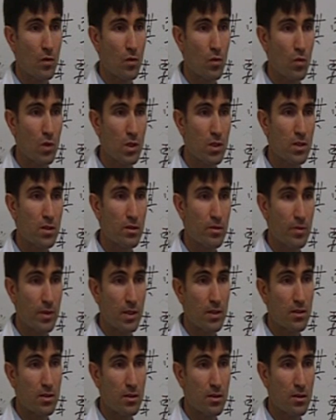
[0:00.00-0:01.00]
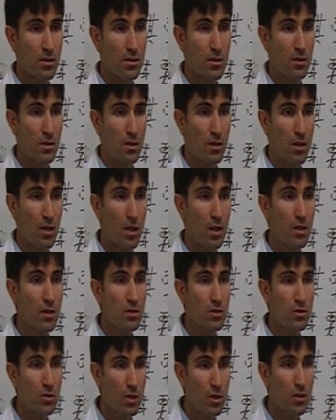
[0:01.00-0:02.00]
Western medicine, and
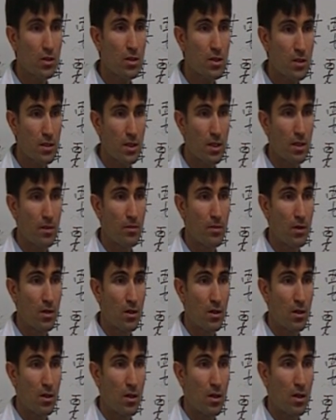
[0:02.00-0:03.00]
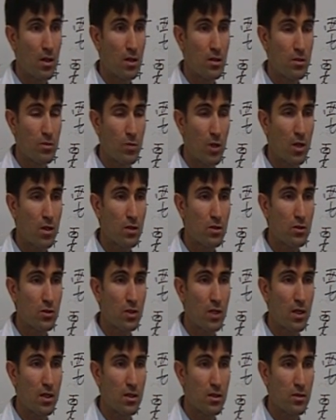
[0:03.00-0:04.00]
it's not the same as modern
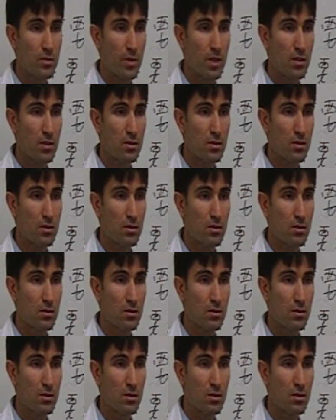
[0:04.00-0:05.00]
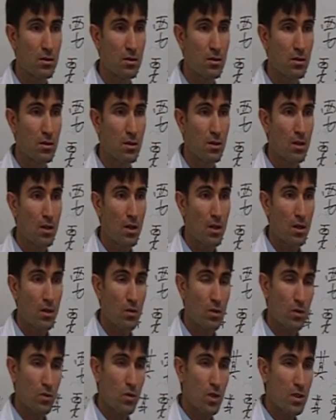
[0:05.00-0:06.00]
Chinese medicine.
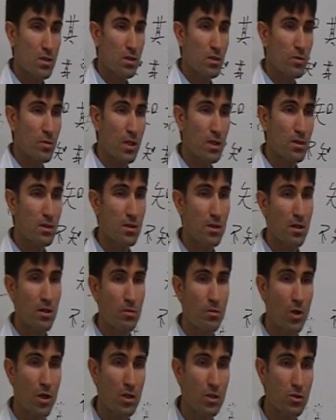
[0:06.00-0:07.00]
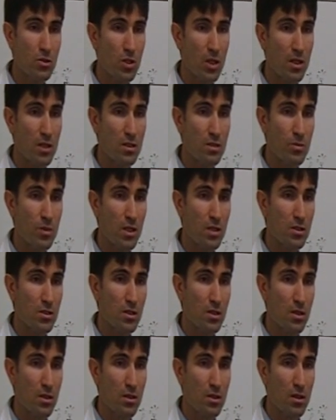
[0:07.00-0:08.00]
What Western medicine and modern Chinese
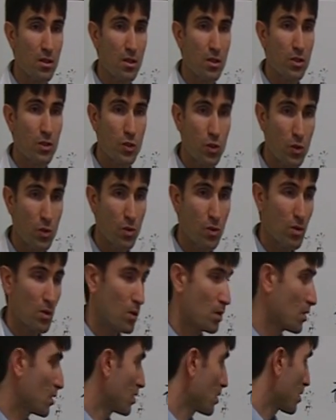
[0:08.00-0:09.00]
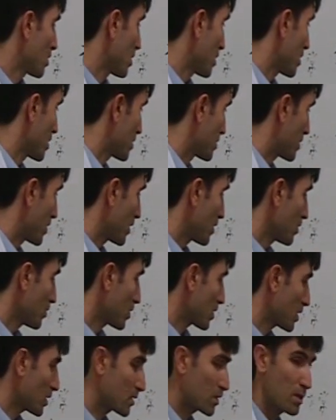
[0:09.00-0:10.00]
medicine do is they
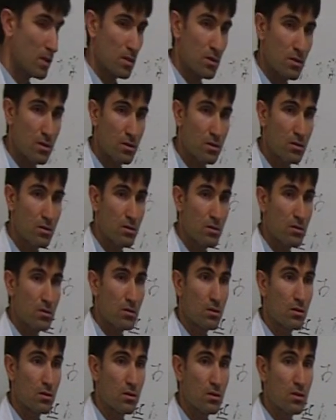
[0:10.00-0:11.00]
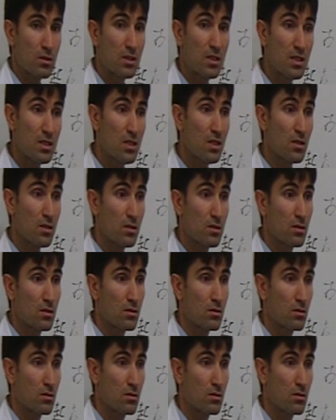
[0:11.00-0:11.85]
look at this disease.